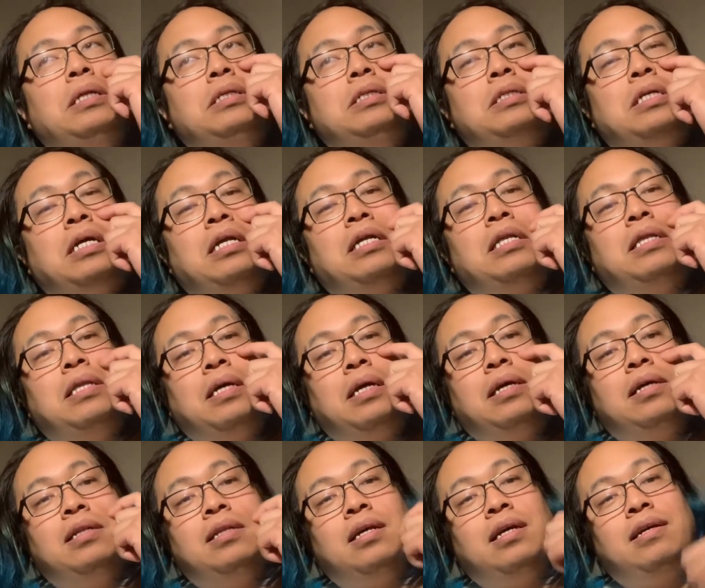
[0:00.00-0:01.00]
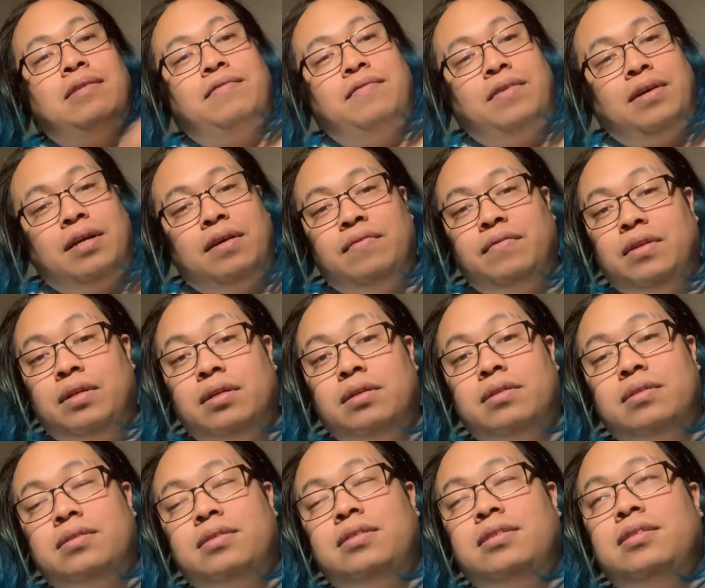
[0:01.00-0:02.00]
this kind of thing in like 5
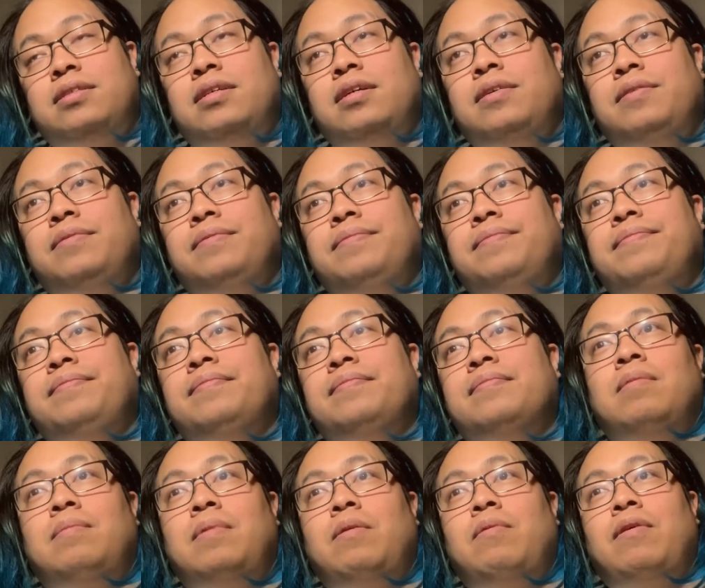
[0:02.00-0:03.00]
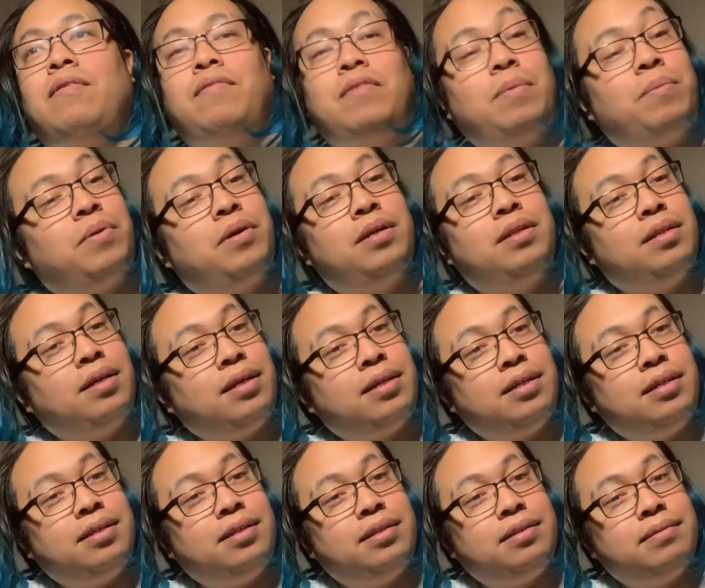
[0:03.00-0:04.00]
years, so my wife got pretty
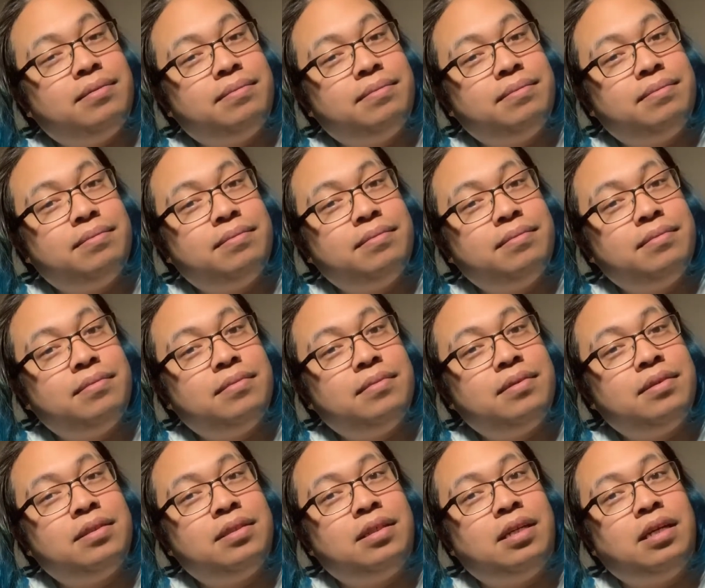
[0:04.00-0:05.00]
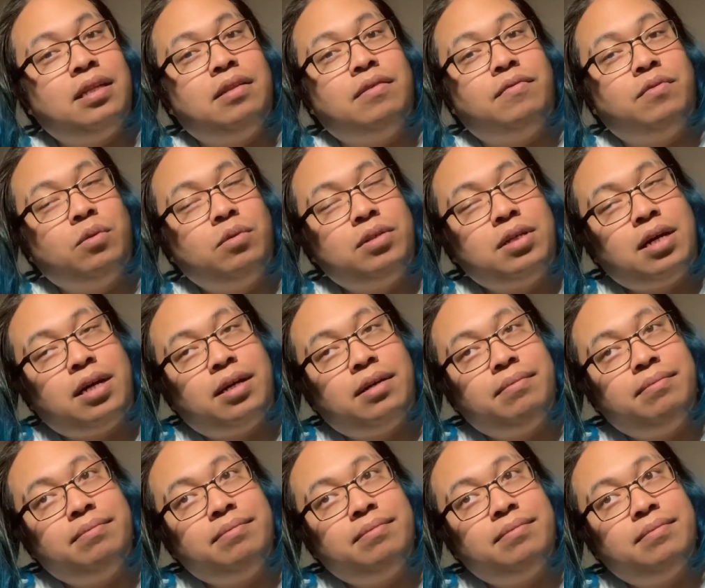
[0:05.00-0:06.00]
lucky getting the full
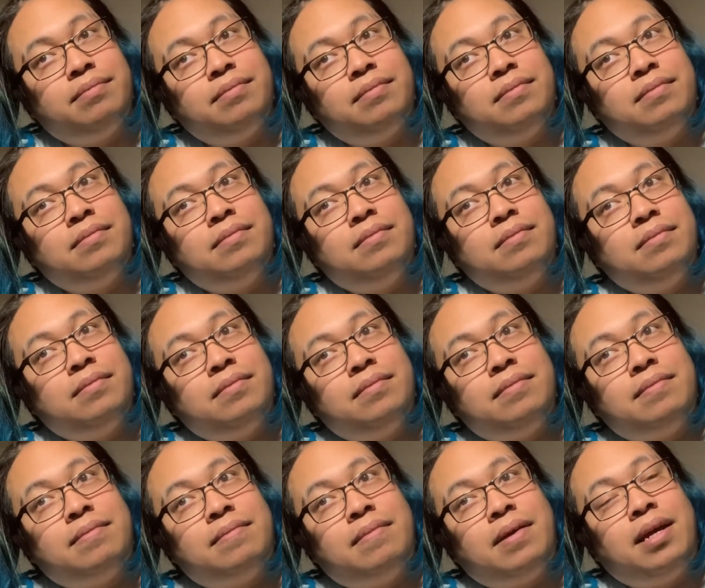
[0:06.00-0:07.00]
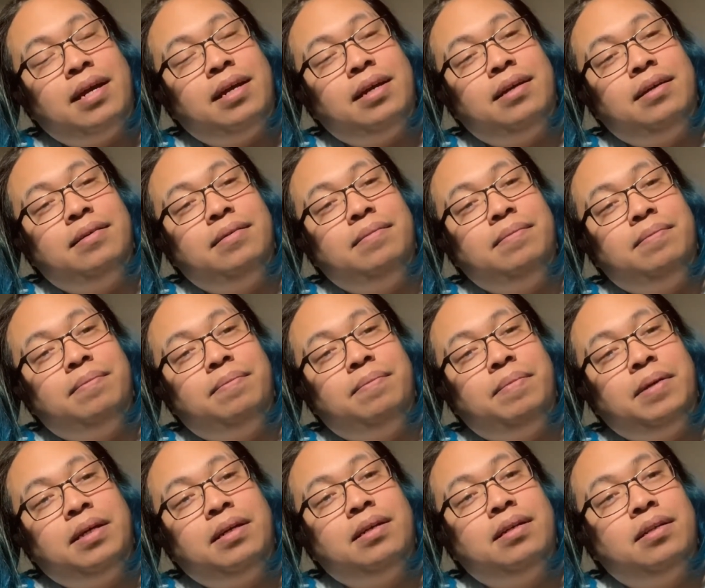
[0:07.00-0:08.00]
time and
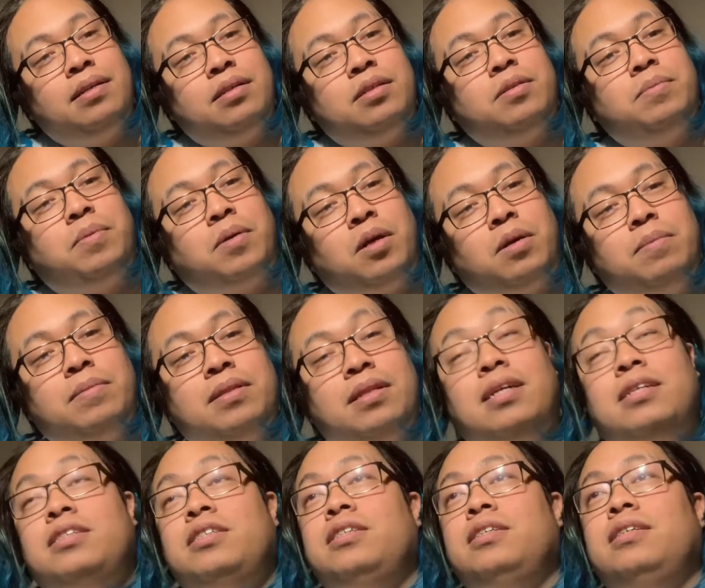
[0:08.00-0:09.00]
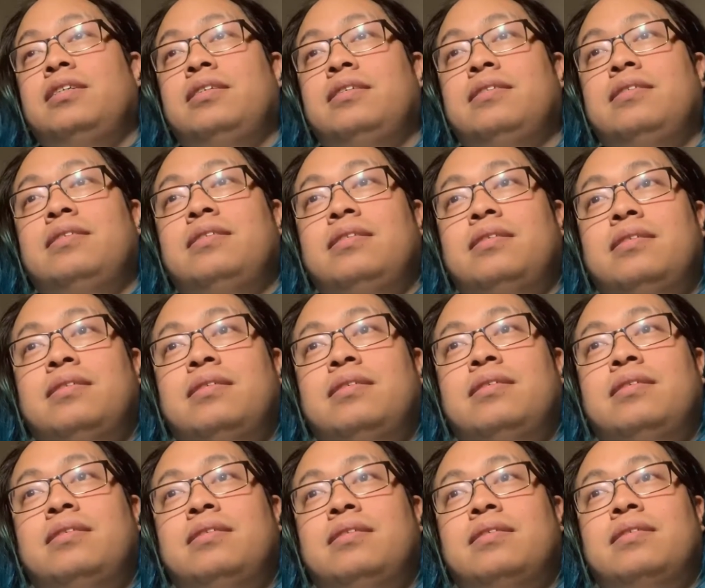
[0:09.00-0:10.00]
being in the department that she
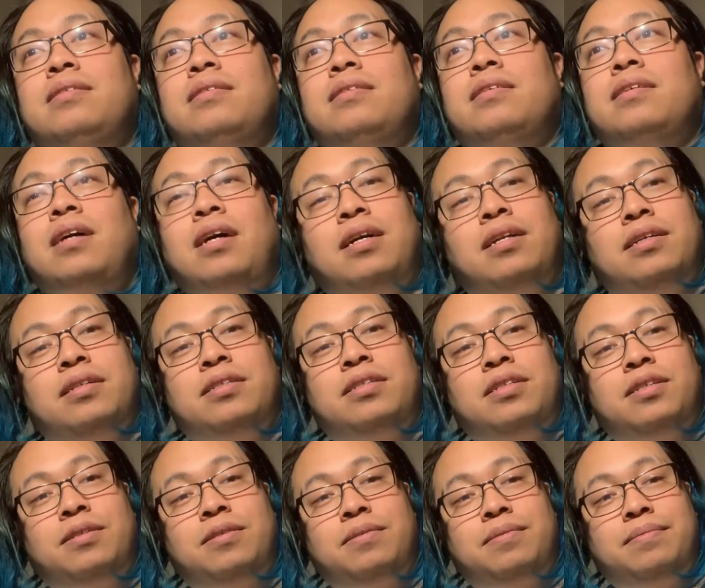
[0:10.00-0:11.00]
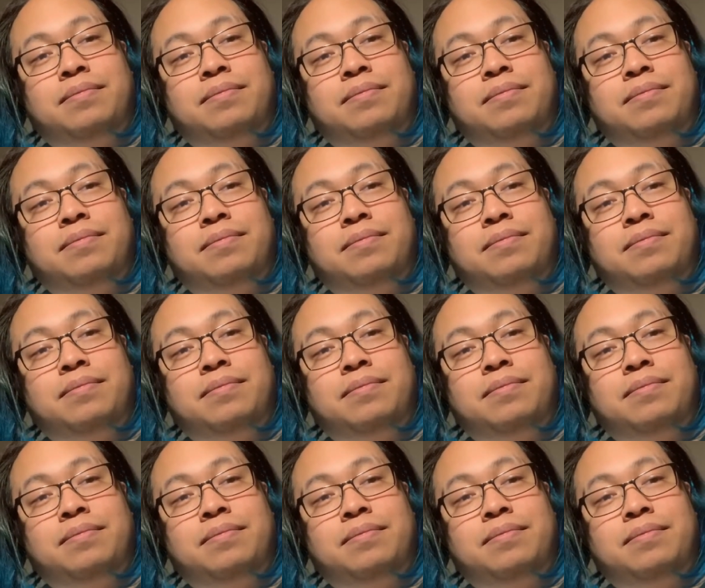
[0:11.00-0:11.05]
got into.